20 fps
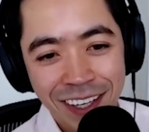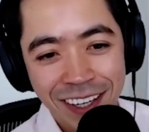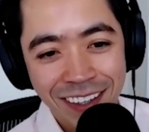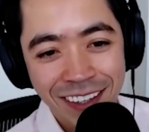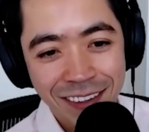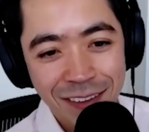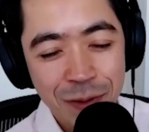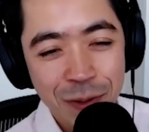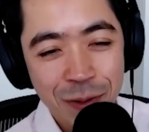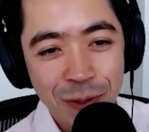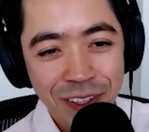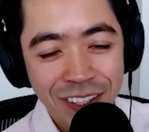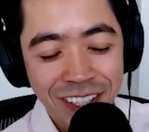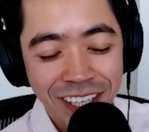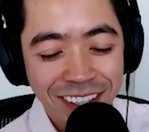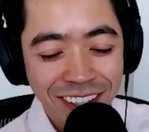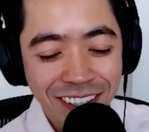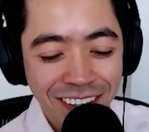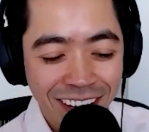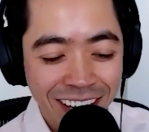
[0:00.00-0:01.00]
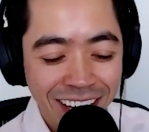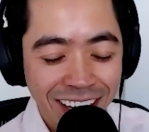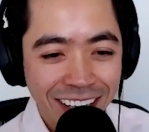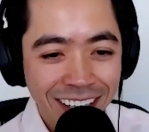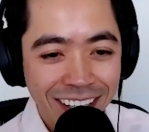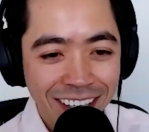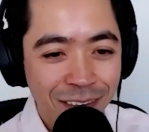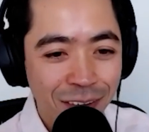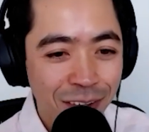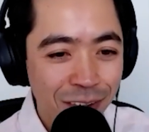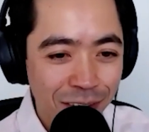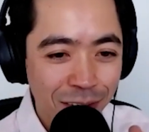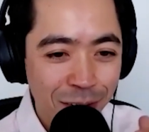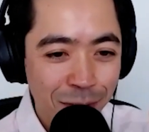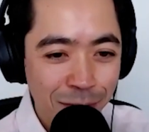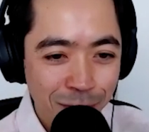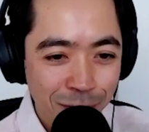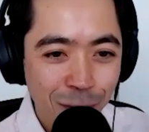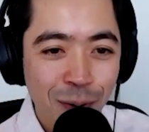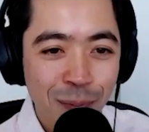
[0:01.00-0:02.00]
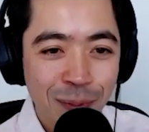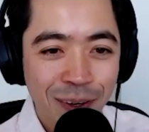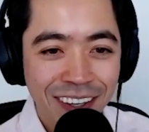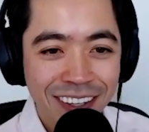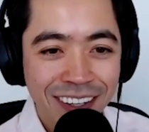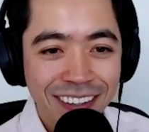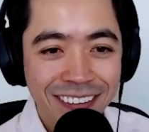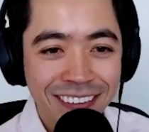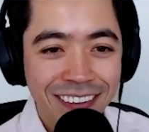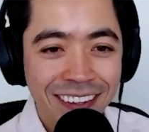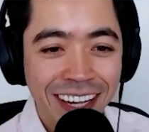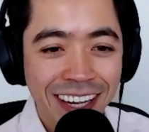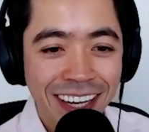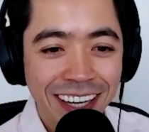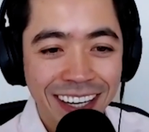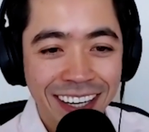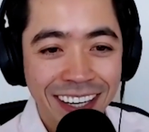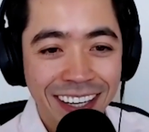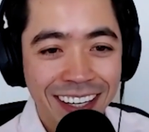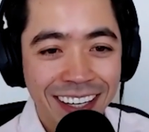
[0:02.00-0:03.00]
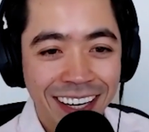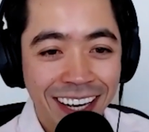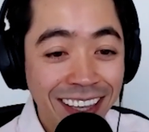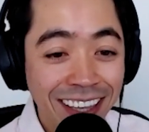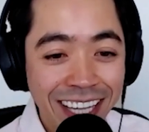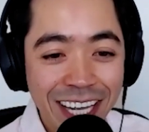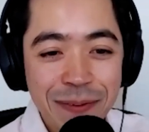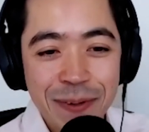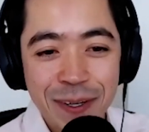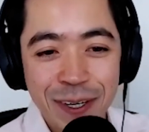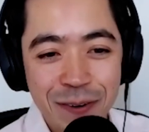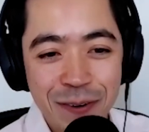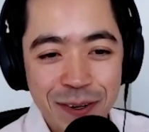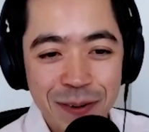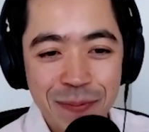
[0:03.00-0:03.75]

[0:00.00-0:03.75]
school and undergrad, it was the former, right? Yes. I labored over